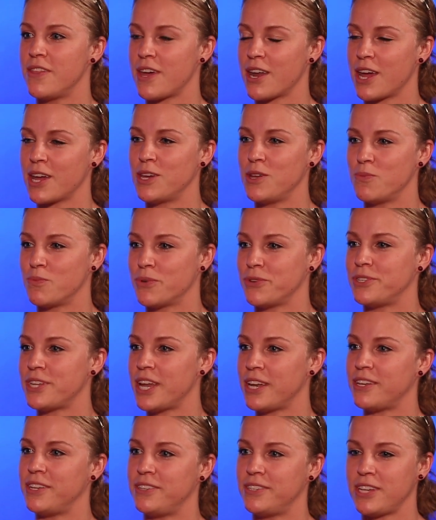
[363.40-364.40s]
that I can
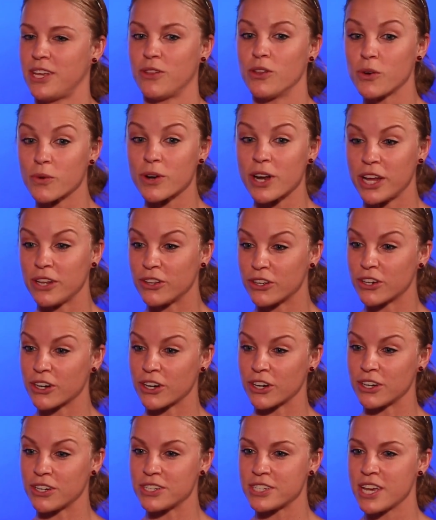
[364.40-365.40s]
present and say, look what I
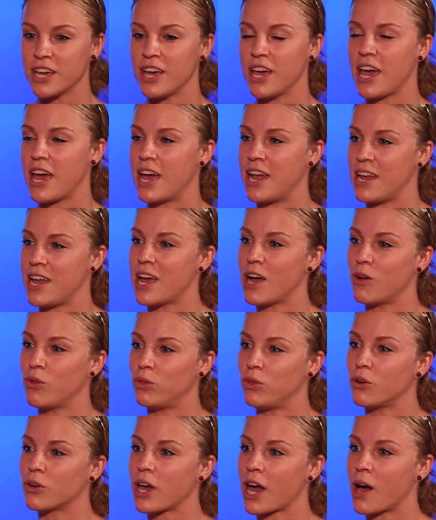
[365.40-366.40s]
learned, and now
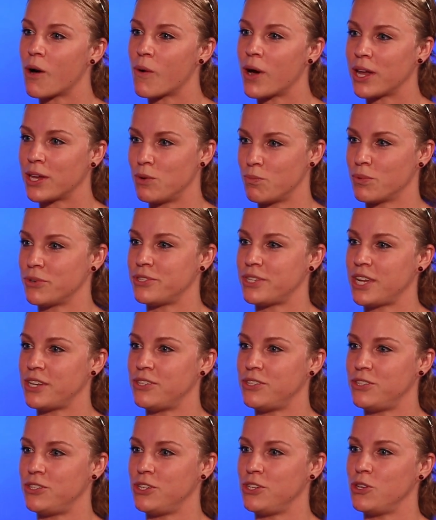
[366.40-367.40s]
look how I can
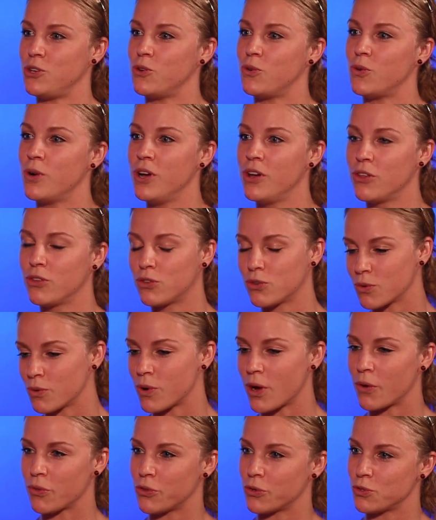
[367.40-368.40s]
present it to you
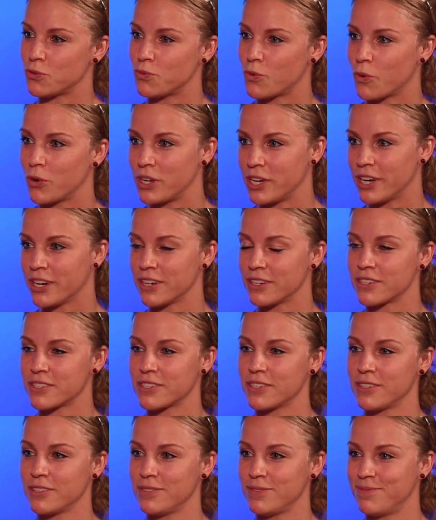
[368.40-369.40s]
throughout those four years.
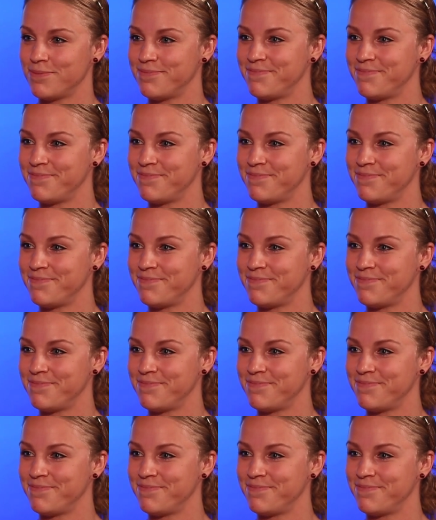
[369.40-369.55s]
Wow,